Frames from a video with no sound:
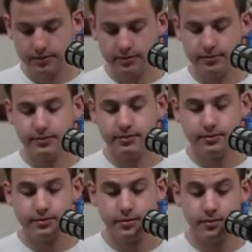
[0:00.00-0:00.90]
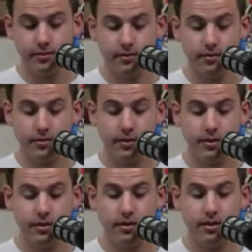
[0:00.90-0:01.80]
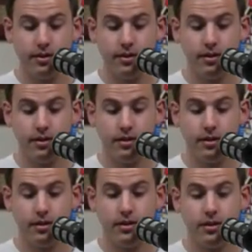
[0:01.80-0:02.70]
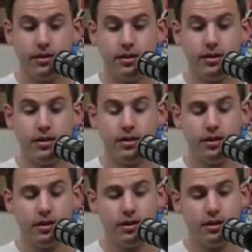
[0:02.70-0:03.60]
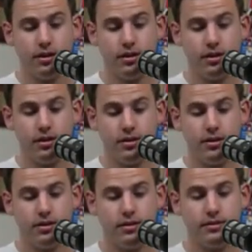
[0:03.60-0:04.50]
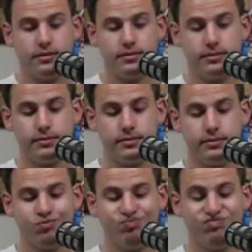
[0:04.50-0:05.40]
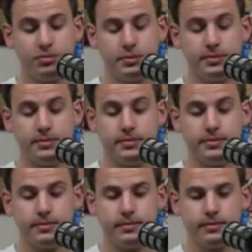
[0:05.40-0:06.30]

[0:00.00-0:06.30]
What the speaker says: No words are spoken by the person on screen.